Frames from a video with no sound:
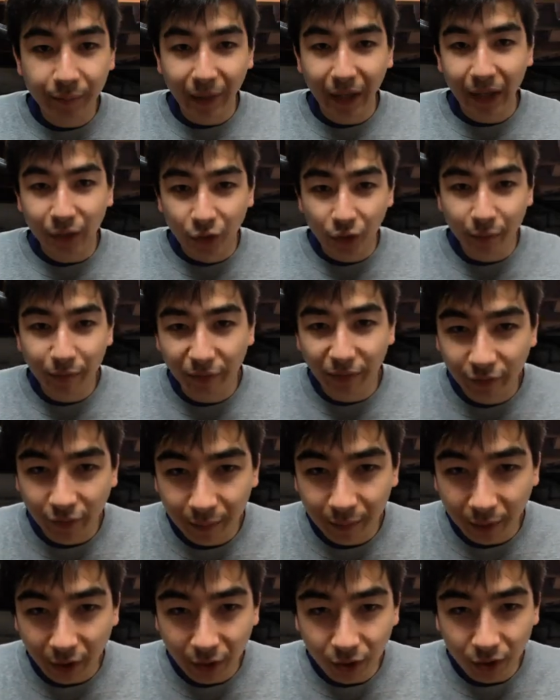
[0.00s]
I do prefer
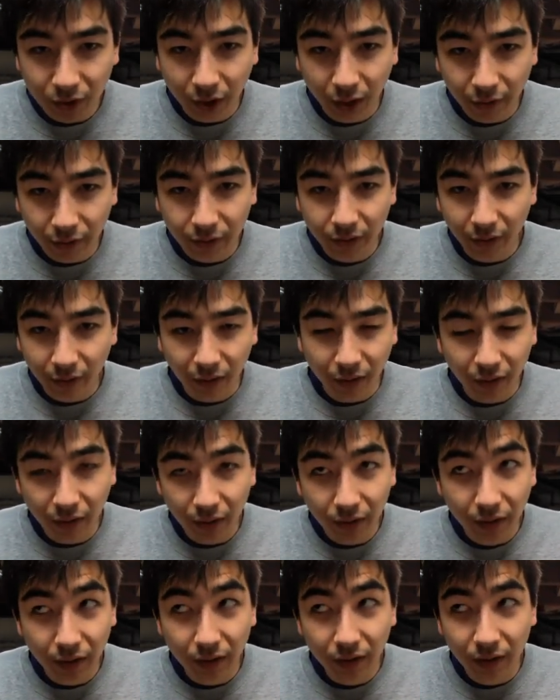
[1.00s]
Mario Kart
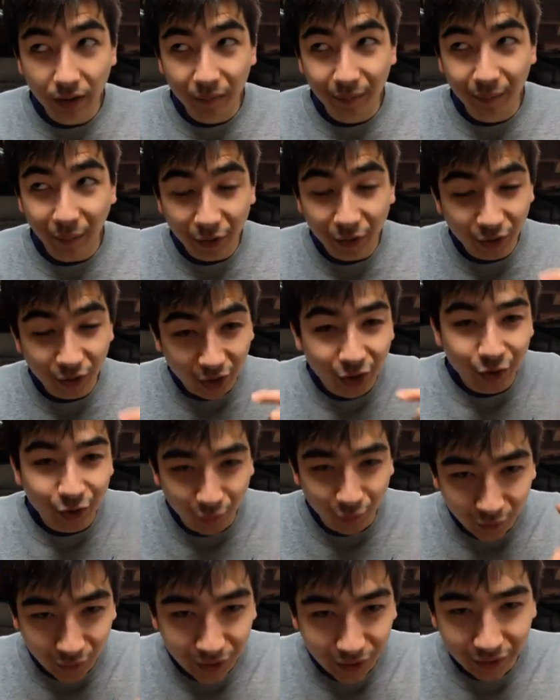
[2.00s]

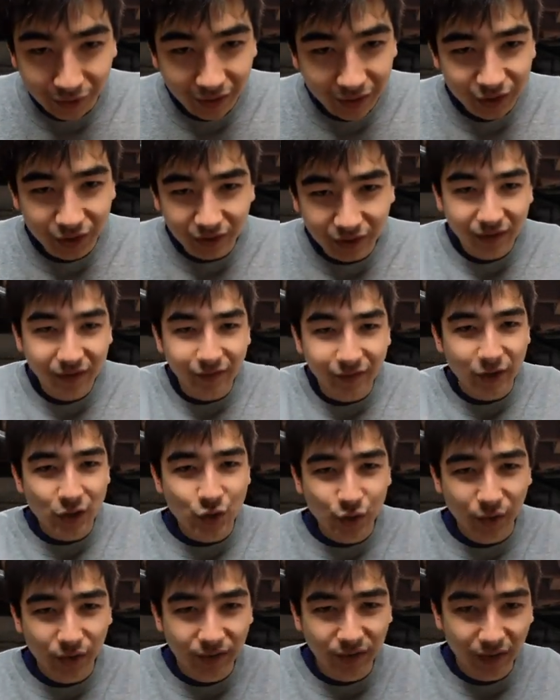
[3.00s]
Wii, just because of
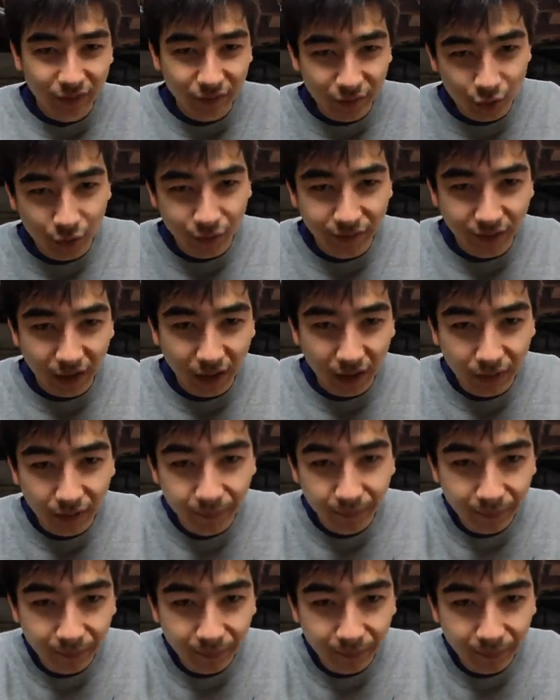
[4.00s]
the drifting.